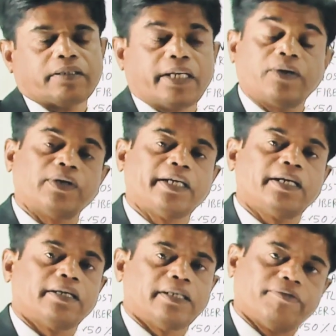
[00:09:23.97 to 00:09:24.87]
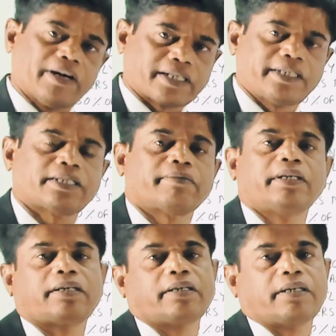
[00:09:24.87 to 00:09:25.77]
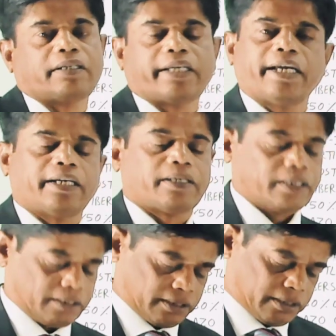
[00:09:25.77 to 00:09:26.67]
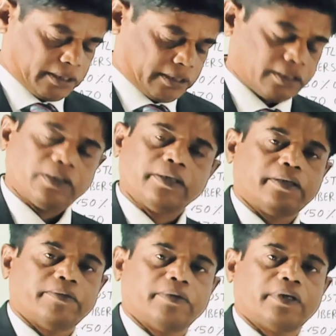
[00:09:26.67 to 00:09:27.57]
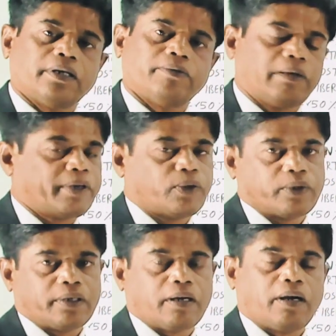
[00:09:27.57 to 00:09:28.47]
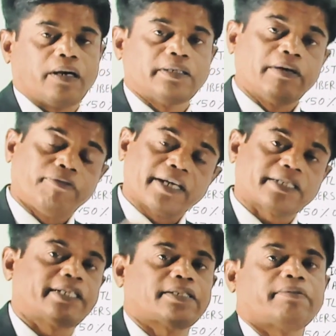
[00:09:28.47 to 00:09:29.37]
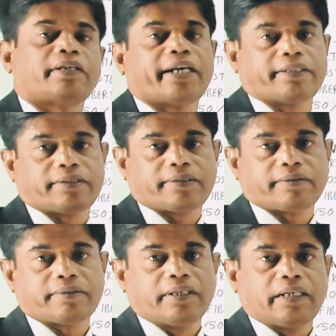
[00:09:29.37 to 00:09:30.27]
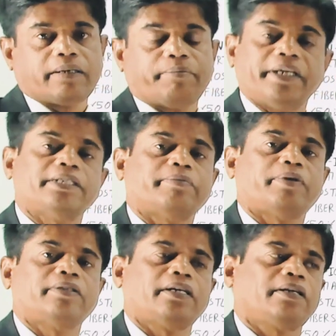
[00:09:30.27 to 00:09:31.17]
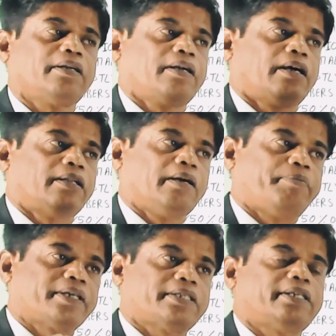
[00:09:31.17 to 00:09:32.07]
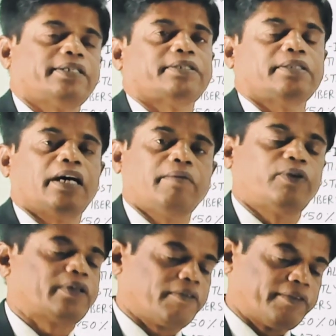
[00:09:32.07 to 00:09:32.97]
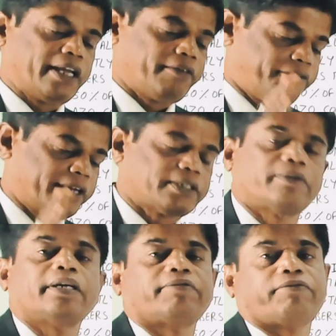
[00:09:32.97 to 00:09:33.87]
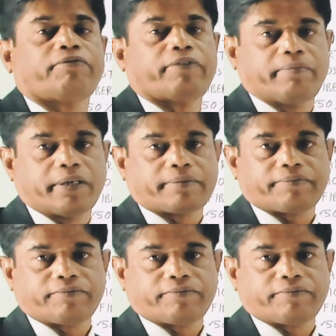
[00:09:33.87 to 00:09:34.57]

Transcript: Then only the fastness of the dye will be good. The fastness of the dyes based upon the percentage, the amount of dye fixed on the fiber.